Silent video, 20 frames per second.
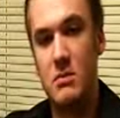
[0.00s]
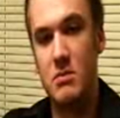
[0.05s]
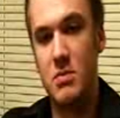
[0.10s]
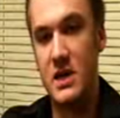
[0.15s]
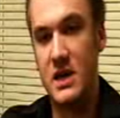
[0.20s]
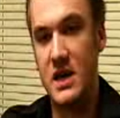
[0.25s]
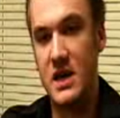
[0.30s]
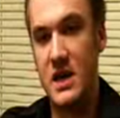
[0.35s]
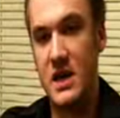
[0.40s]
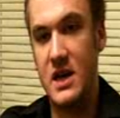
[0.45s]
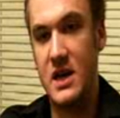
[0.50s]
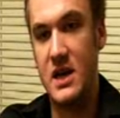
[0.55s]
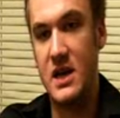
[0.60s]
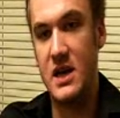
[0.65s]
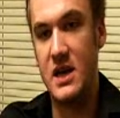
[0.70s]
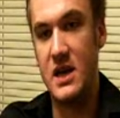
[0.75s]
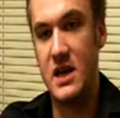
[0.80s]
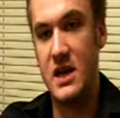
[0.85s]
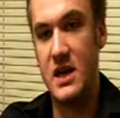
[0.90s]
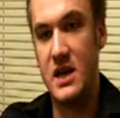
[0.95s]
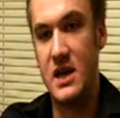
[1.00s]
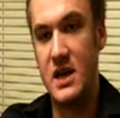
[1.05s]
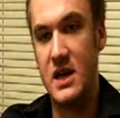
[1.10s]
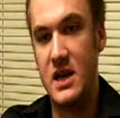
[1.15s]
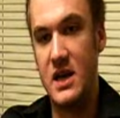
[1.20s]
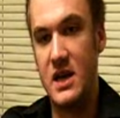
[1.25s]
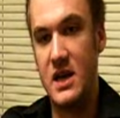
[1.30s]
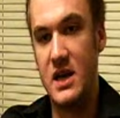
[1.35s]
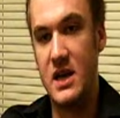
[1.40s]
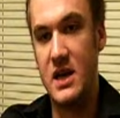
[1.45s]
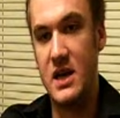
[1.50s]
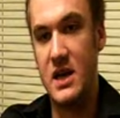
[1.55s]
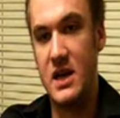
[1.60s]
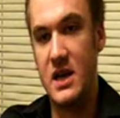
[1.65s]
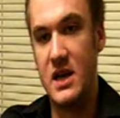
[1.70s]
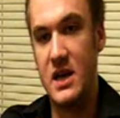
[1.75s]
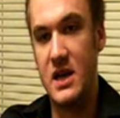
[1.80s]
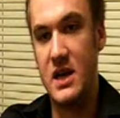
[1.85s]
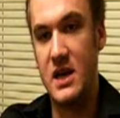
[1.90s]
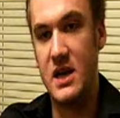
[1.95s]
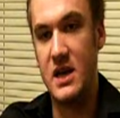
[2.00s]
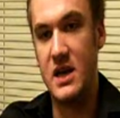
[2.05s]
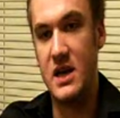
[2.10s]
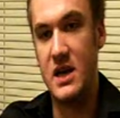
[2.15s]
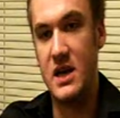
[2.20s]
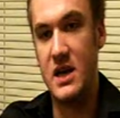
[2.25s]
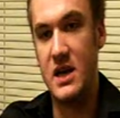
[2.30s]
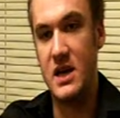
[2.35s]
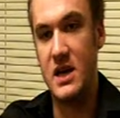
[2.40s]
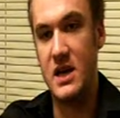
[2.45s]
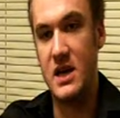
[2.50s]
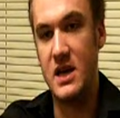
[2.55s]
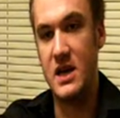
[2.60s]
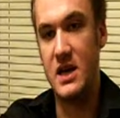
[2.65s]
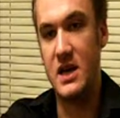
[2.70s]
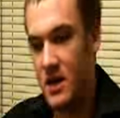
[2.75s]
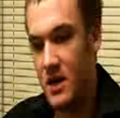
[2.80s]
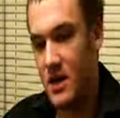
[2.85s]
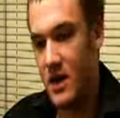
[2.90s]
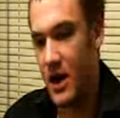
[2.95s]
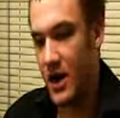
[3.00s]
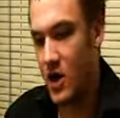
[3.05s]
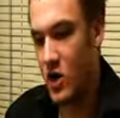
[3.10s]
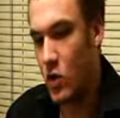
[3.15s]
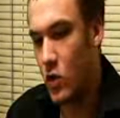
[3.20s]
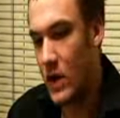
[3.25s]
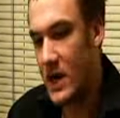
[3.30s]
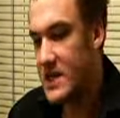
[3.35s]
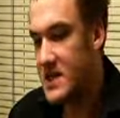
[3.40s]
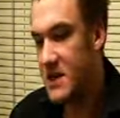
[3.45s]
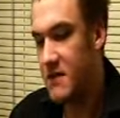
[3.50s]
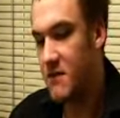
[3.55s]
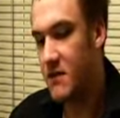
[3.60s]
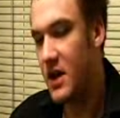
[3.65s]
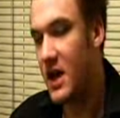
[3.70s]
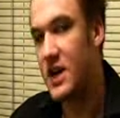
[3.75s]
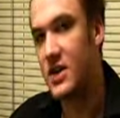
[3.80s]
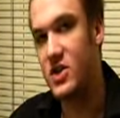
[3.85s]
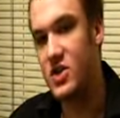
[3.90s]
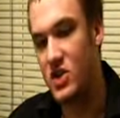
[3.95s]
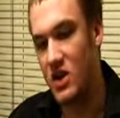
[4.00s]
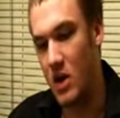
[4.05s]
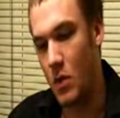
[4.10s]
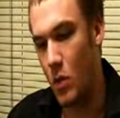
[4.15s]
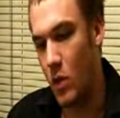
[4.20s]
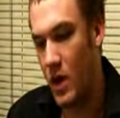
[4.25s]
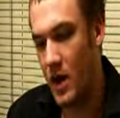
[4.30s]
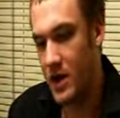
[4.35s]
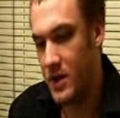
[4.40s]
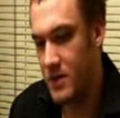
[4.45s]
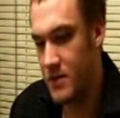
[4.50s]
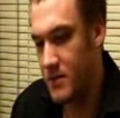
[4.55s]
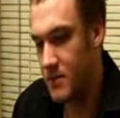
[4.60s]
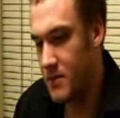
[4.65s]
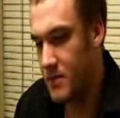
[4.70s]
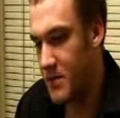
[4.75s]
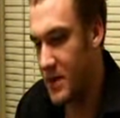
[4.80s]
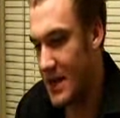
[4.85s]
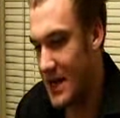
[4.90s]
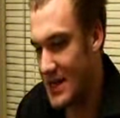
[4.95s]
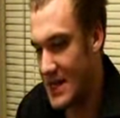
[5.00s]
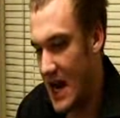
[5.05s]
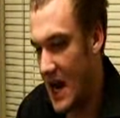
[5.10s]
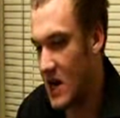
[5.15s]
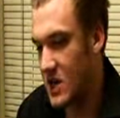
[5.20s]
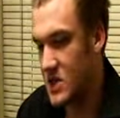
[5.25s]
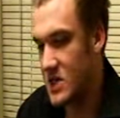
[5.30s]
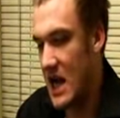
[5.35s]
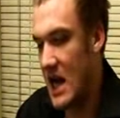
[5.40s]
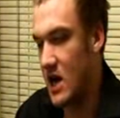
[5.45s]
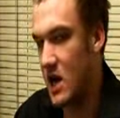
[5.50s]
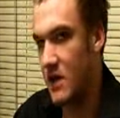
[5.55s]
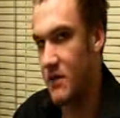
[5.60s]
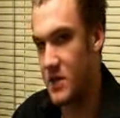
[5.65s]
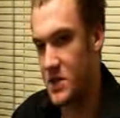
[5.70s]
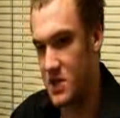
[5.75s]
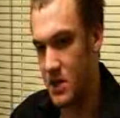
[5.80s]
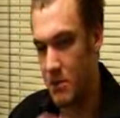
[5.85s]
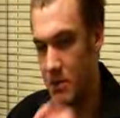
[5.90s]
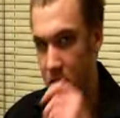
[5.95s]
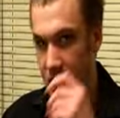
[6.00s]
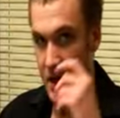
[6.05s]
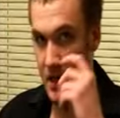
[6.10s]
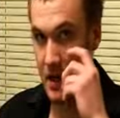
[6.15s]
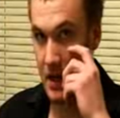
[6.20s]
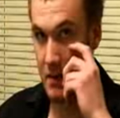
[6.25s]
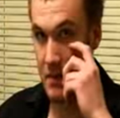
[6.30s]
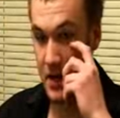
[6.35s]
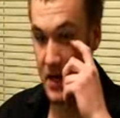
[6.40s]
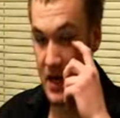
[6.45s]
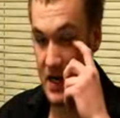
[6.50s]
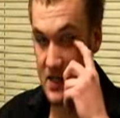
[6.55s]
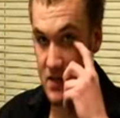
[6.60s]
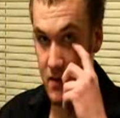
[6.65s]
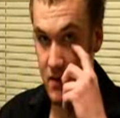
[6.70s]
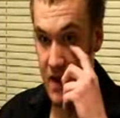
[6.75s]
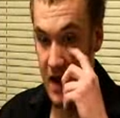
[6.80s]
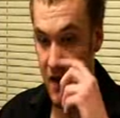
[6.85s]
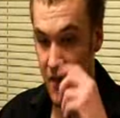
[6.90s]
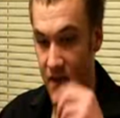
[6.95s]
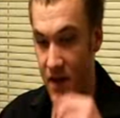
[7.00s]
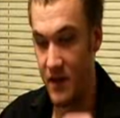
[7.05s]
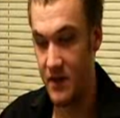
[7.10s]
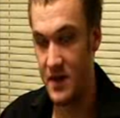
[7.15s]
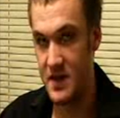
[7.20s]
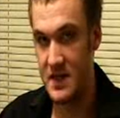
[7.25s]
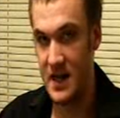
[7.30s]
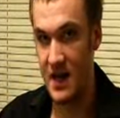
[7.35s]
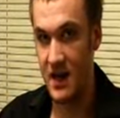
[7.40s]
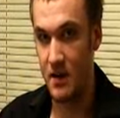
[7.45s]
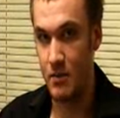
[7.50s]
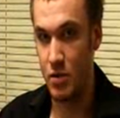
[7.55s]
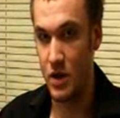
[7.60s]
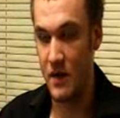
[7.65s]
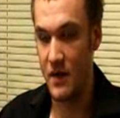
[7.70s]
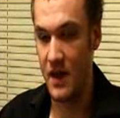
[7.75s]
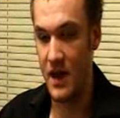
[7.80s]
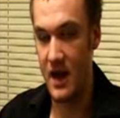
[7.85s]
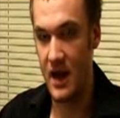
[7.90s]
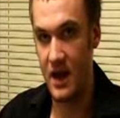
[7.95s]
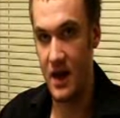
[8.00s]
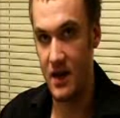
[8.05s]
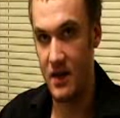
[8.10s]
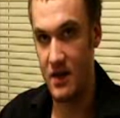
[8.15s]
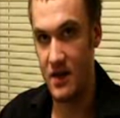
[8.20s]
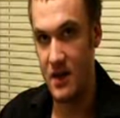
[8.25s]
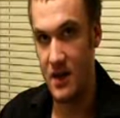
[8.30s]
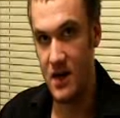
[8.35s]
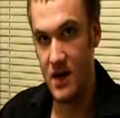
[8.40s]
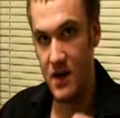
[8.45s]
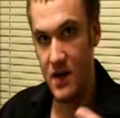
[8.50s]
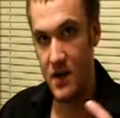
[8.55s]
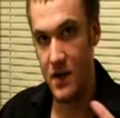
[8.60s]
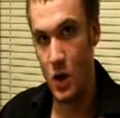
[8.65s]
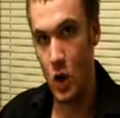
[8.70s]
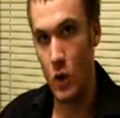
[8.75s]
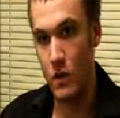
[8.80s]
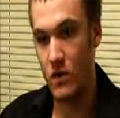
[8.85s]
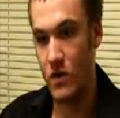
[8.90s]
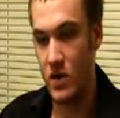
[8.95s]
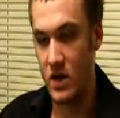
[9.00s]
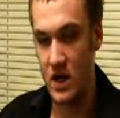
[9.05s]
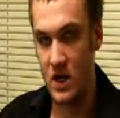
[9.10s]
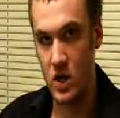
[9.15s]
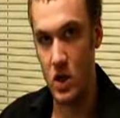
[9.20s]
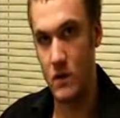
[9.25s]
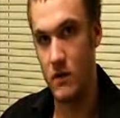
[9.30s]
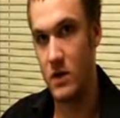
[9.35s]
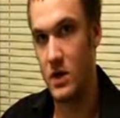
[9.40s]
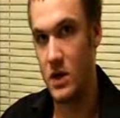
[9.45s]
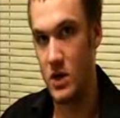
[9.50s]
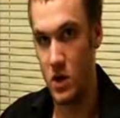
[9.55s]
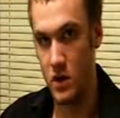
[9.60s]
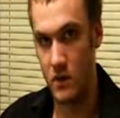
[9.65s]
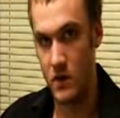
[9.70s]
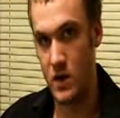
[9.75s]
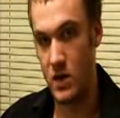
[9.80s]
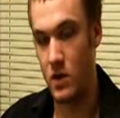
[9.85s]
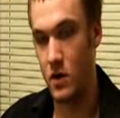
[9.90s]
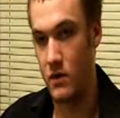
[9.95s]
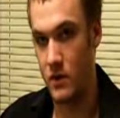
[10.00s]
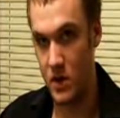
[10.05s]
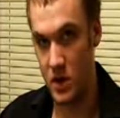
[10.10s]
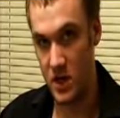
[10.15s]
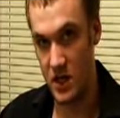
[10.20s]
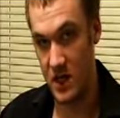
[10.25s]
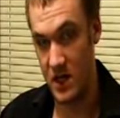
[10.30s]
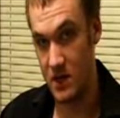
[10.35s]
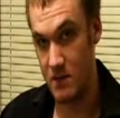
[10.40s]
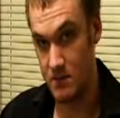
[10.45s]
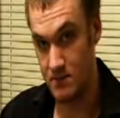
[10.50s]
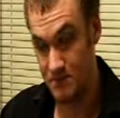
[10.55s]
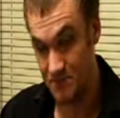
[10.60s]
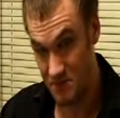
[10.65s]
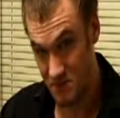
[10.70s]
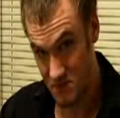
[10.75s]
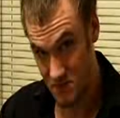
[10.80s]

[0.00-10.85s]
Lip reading: because one time a year ago they made a crazy flush and won an entire stack off of somebody, and because of that they've decided to play that hand over and over and over and over again,